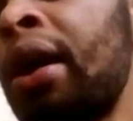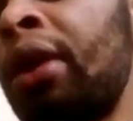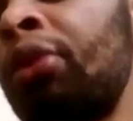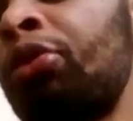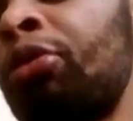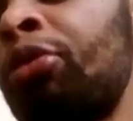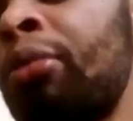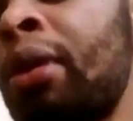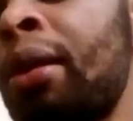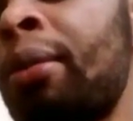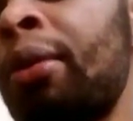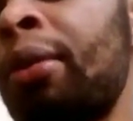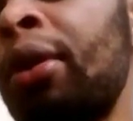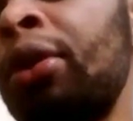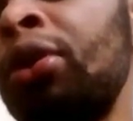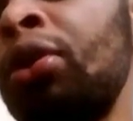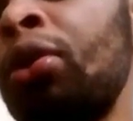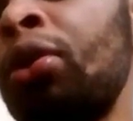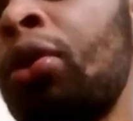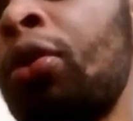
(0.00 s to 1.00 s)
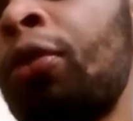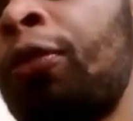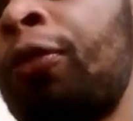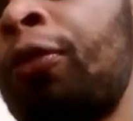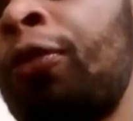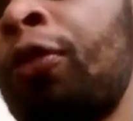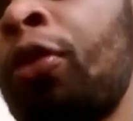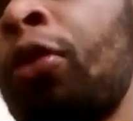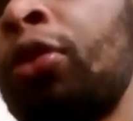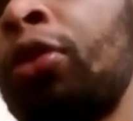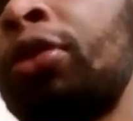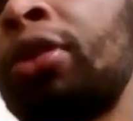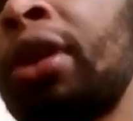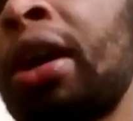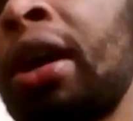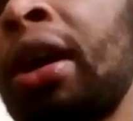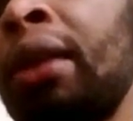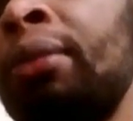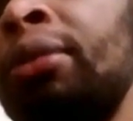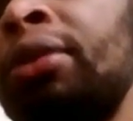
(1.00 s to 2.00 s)
and remember you're four
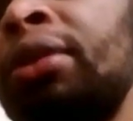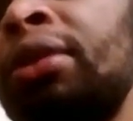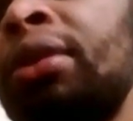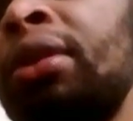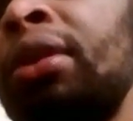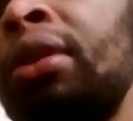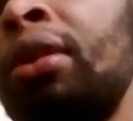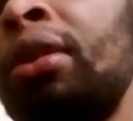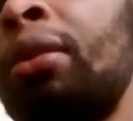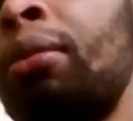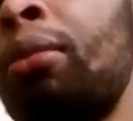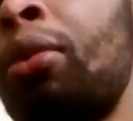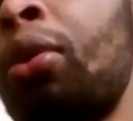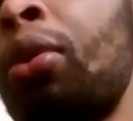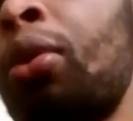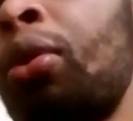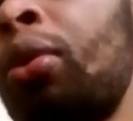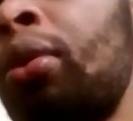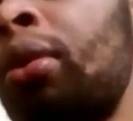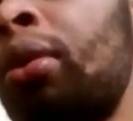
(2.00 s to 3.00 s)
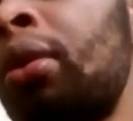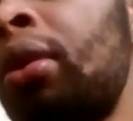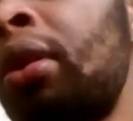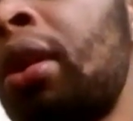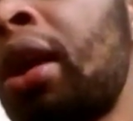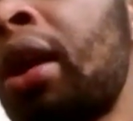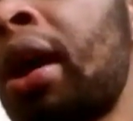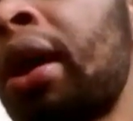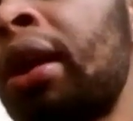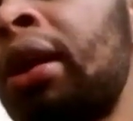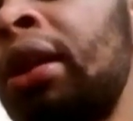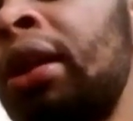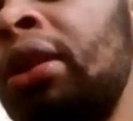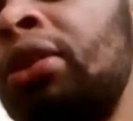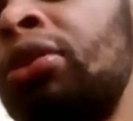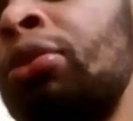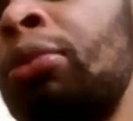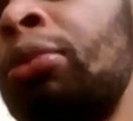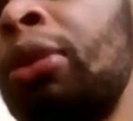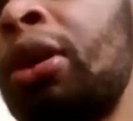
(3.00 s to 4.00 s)
times more likely
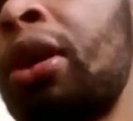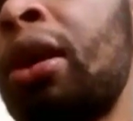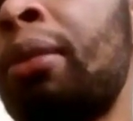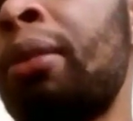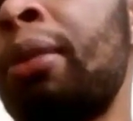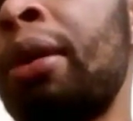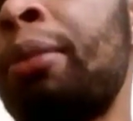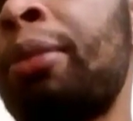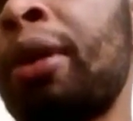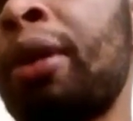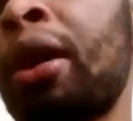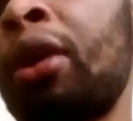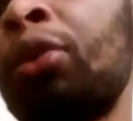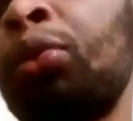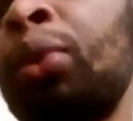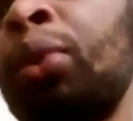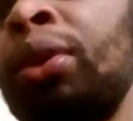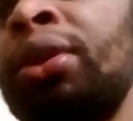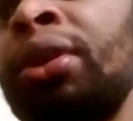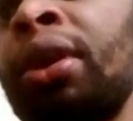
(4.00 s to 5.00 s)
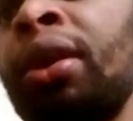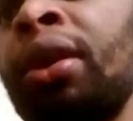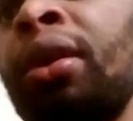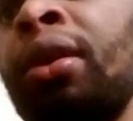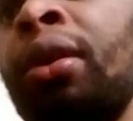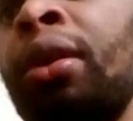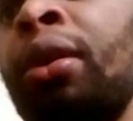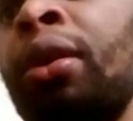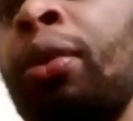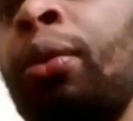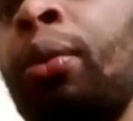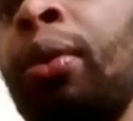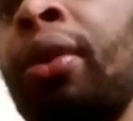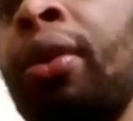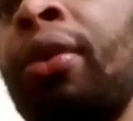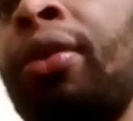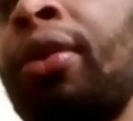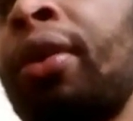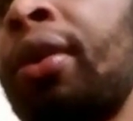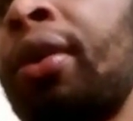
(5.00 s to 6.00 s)
to become a proud quitter
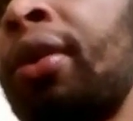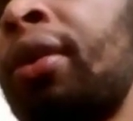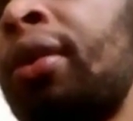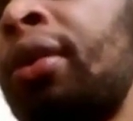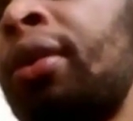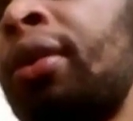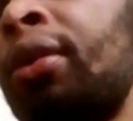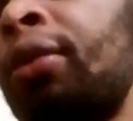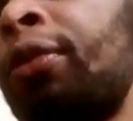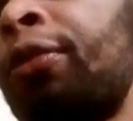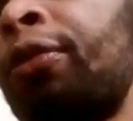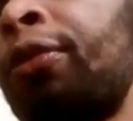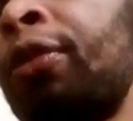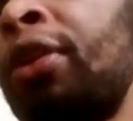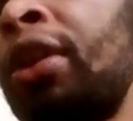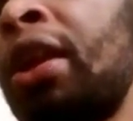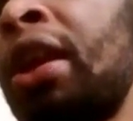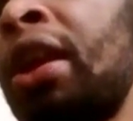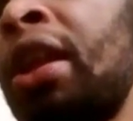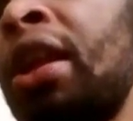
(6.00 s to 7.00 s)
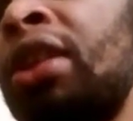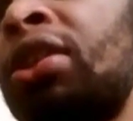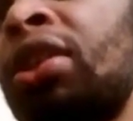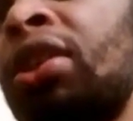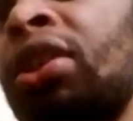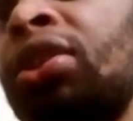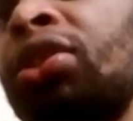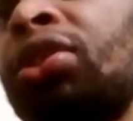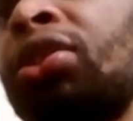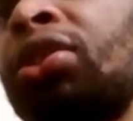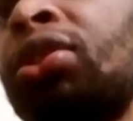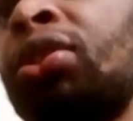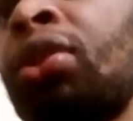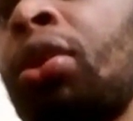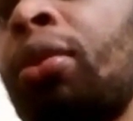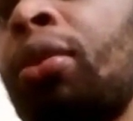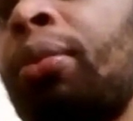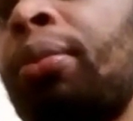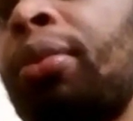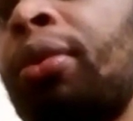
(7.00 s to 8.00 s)
with the free NHS
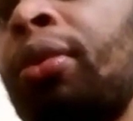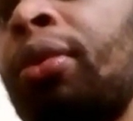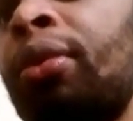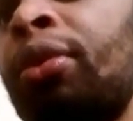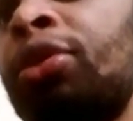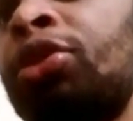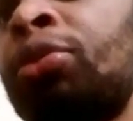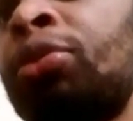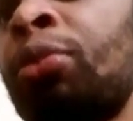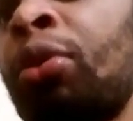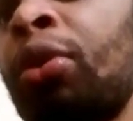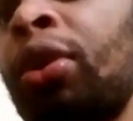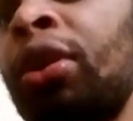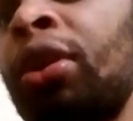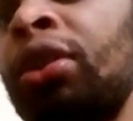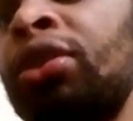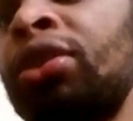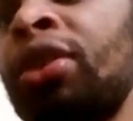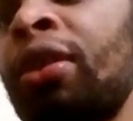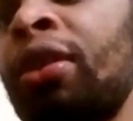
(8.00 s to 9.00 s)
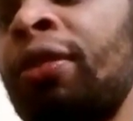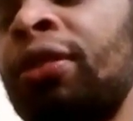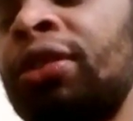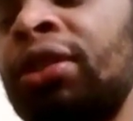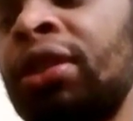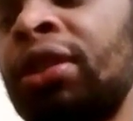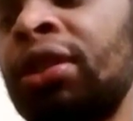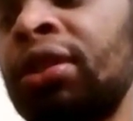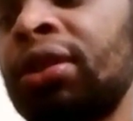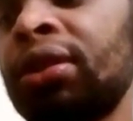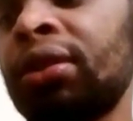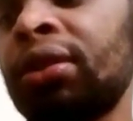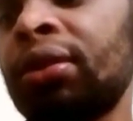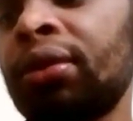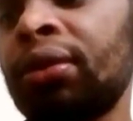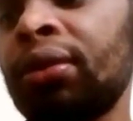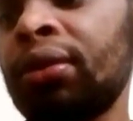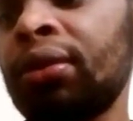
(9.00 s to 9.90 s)
stop smoking services